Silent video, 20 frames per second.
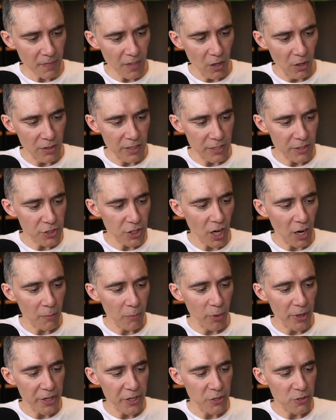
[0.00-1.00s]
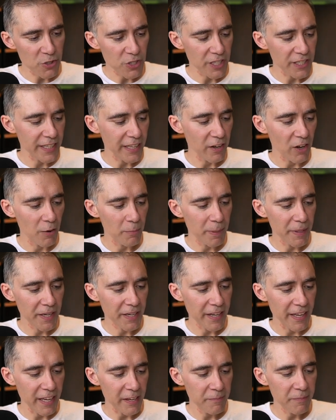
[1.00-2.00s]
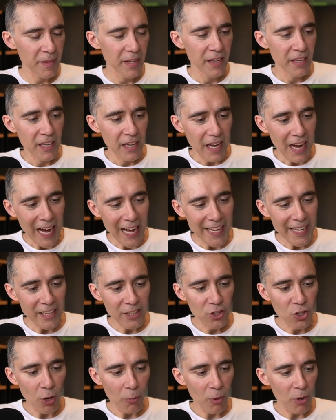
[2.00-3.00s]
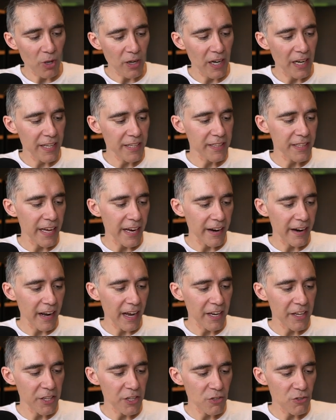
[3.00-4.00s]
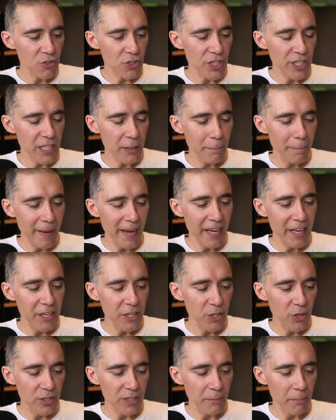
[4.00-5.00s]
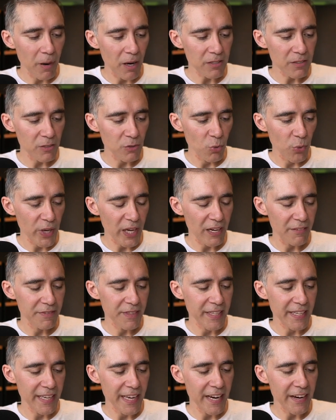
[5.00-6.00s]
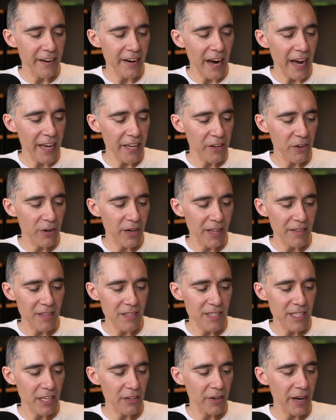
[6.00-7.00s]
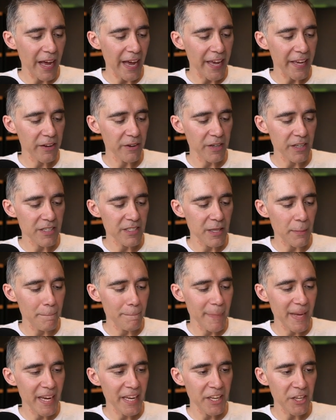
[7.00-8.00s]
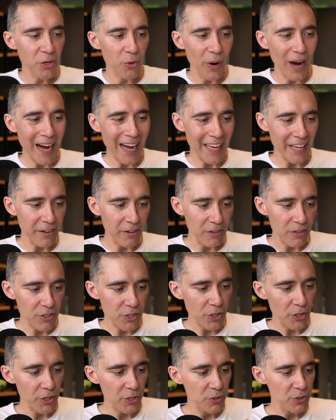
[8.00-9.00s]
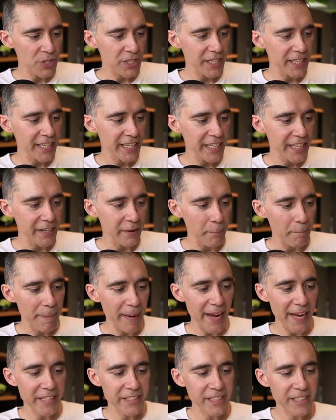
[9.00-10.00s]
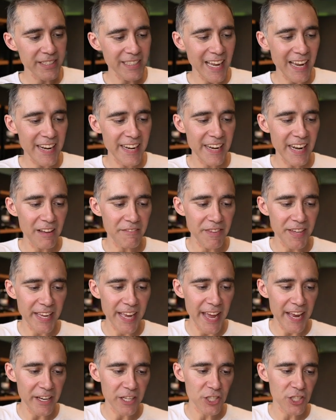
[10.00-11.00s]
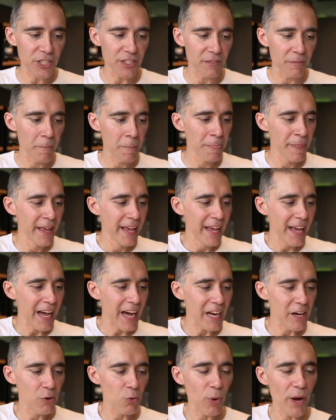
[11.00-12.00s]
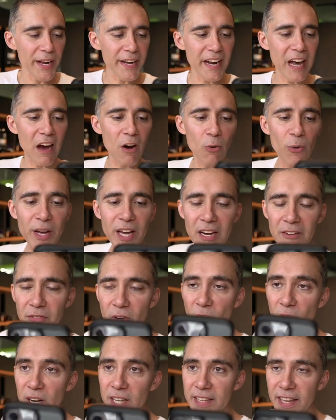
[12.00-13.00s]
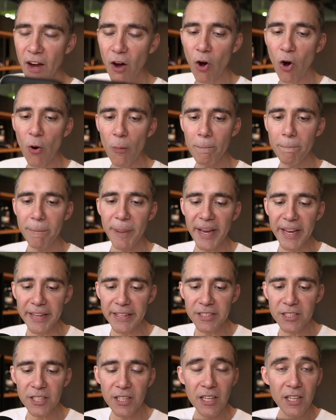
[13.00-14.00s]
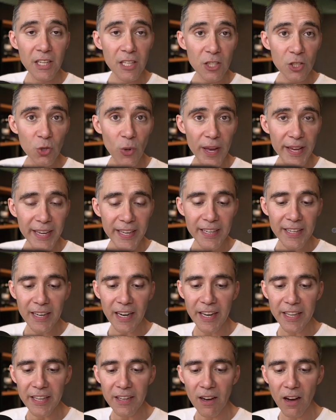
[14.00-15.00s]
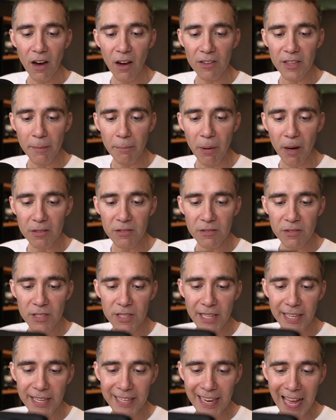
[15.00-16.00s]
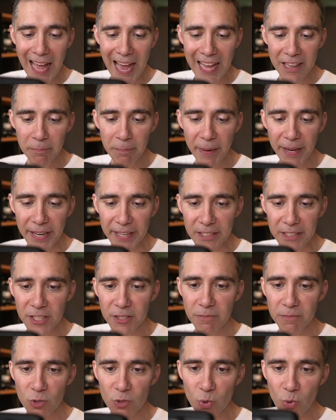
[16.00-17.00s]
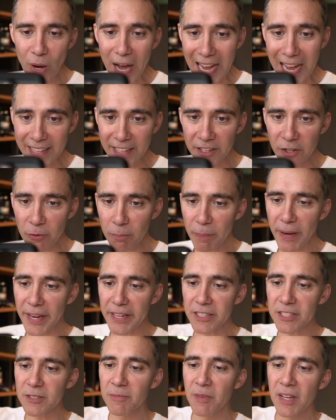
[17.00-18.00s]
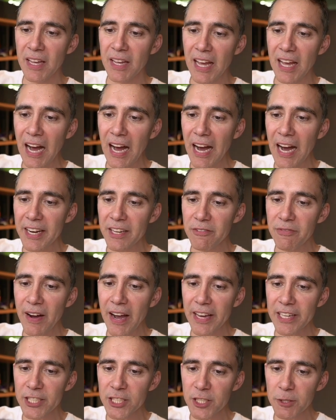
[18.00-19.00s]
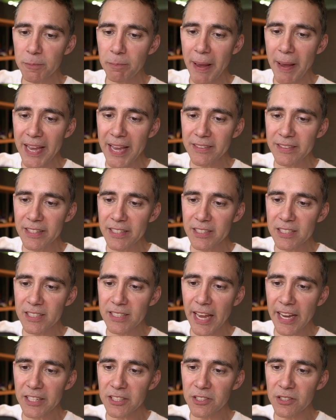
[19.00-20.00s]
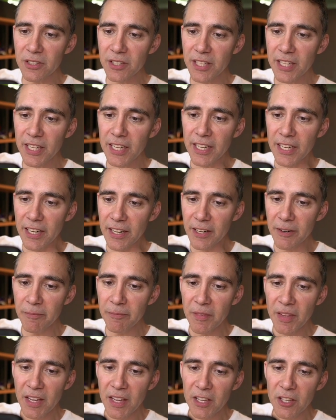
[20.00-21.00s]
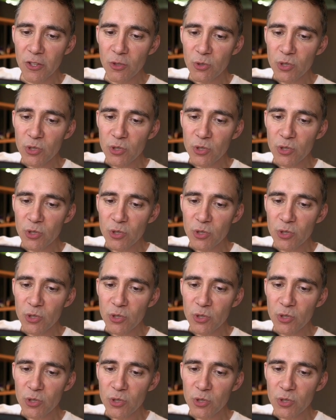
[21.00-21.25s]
on the top where you see the company name, I double click there and you see the menu at the bottom. We have the gear icon, and the second icon is the menu icon. So you see here pages and navigation, and right now we have only the home page. So I can click on the button saying add page to add a new page, and if I expand this section here, you